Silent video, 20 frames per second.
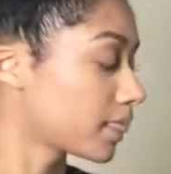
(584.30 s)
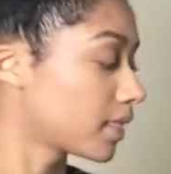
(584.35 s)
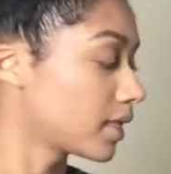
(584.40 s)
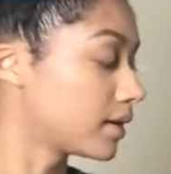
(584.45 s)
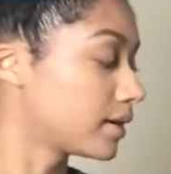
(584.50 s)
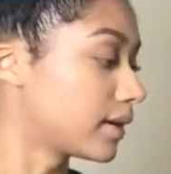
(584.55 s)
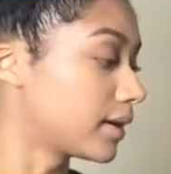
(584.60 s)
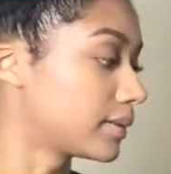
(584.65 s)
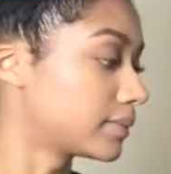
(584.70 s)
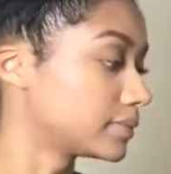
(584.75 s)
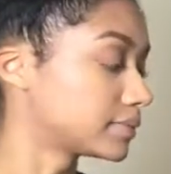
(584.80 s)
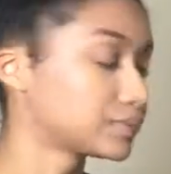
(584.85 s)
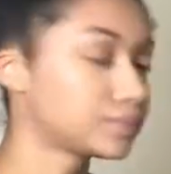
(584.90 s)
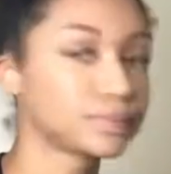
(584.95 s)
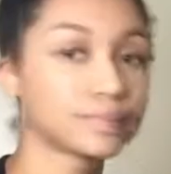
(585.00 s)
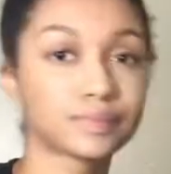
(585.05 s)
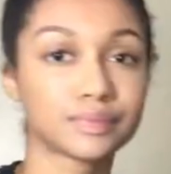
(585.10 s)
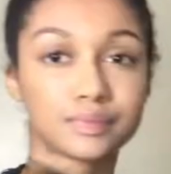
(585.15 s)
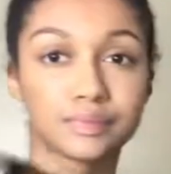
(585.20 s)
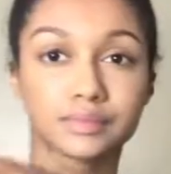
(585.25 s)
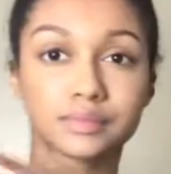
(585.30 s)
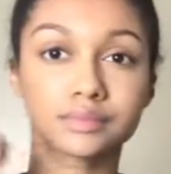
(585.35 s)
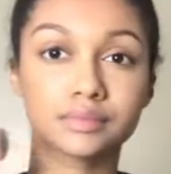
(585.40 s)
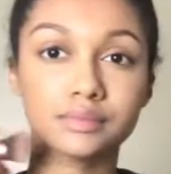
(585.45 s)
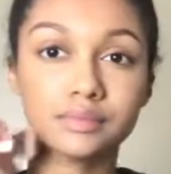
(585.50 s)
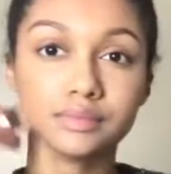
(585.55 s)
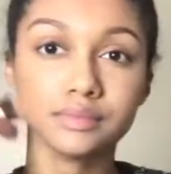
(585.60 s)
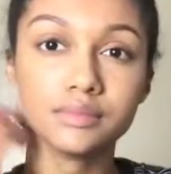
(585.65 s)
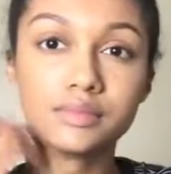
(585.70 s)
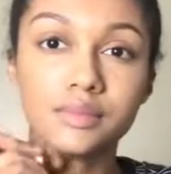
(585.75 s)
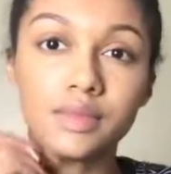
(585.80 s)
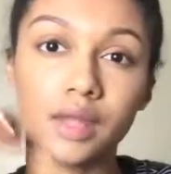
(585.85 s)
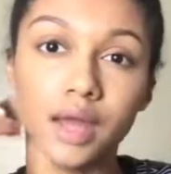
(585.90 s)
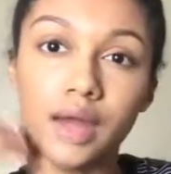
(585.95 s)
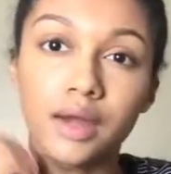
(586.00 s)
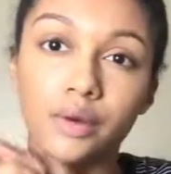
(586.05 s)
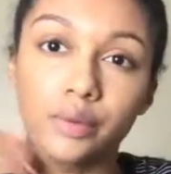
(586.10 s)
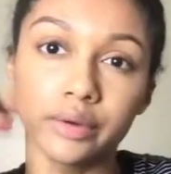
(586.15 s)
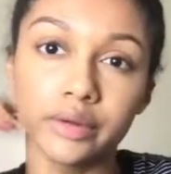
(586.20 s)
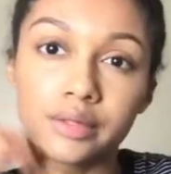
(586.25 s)
Okay.
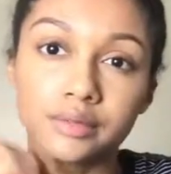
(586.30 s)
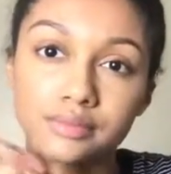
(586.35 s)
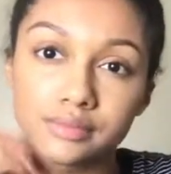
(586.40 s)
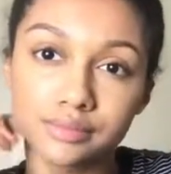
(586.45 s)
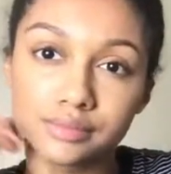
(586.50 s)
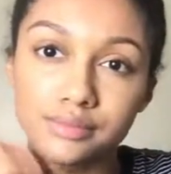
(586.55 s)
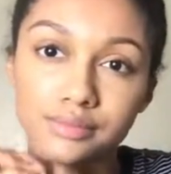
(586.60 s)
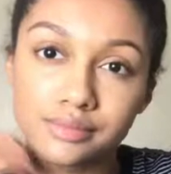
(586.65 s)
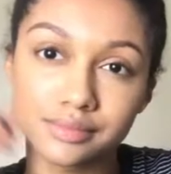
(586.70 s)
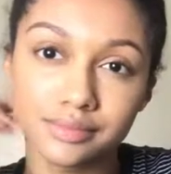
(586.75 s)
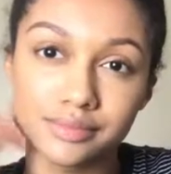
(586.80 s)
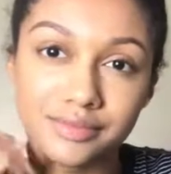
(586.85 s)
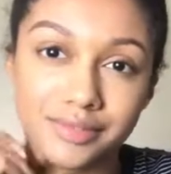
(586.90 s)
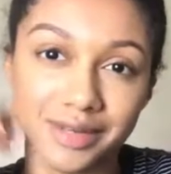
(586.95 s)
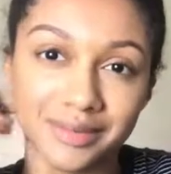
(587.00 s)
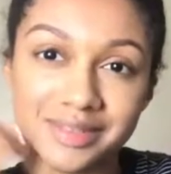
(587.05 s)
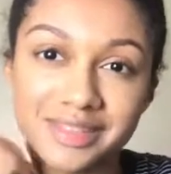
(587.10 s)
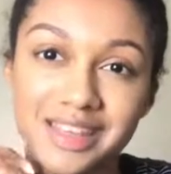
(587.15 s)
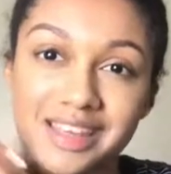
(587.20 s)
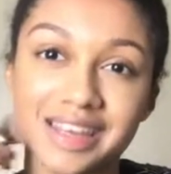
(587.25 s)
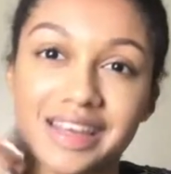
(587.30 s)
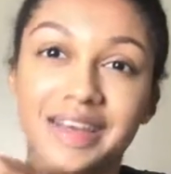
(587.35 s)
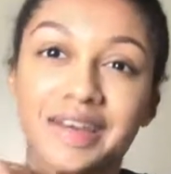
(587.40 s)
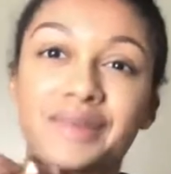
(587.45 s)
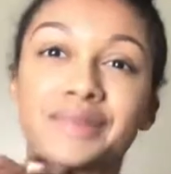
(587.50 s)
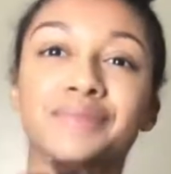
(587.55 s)
I quit. No, I'm just kidding.